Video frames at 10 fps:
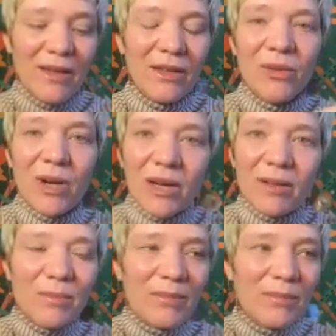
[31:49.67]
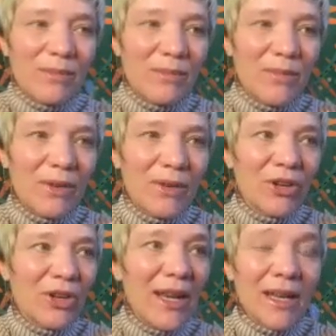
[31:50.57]
You're
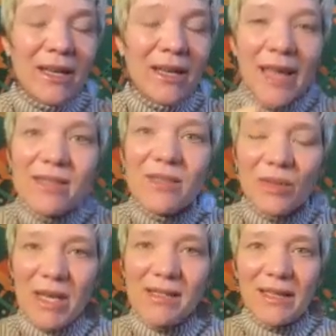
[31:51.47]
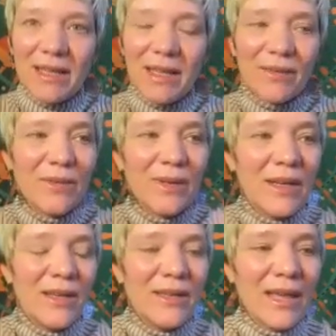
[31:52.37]
creating a laser basically.
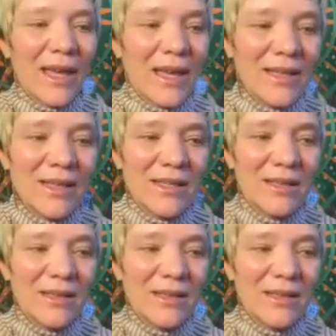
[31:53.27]
And